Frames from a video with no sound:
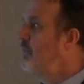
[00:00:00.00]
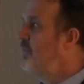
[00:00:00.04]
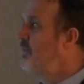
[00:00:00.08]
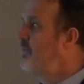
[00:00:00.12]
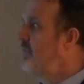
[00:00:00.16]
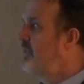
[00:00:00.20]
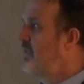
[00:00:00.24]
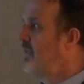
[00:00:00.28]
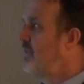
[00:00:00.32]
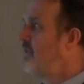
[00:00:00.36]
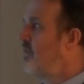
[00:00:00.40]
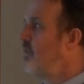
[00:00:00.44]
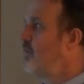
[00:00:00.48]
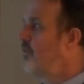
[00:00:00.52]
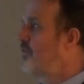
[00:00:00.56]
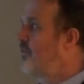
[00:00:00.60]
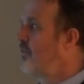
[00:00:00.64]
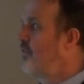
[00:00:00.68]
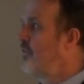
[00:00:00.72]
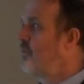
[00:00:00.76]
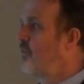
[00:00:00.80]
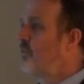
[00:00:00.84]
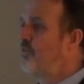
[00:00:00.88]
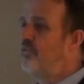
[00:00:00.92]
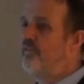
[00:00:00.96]
but you can
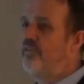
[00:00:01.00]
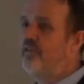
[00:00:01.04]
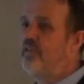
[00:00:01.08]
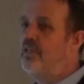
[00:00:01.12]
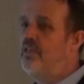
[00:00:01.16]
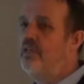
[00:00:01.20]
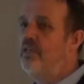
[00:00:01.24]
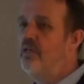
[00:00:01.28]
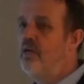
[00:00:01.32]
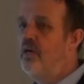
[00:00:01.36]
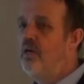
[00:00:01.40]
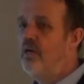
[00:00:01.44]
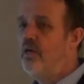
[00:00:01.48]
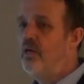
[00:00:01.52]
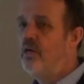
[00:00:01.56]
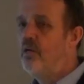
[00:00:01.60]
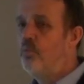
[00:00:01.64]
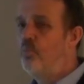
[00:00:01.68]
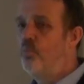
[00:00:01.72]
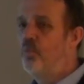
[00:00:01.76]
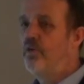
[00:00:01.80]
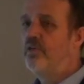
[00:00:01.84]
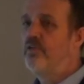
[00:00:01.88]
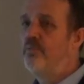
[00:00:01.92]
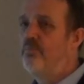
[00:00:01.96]
also see
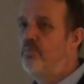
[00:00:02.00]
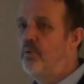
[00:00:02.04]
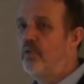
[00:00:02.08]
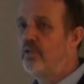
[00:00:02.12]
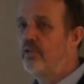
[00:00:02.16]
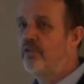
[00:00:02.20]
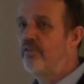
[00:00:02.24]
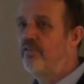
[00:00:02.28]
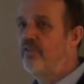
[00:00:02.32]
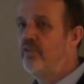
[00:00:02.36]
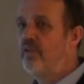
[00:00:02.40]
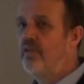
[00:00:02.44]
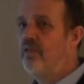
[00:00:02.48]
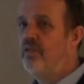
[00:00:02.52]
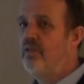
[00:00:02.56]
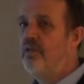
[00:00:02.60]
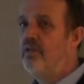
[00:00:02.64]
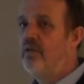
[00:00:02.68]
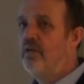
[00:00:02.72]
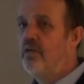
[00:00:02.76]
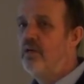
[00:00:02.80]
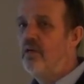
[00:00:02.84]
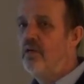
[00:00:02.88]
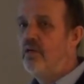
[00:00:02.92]
in which policy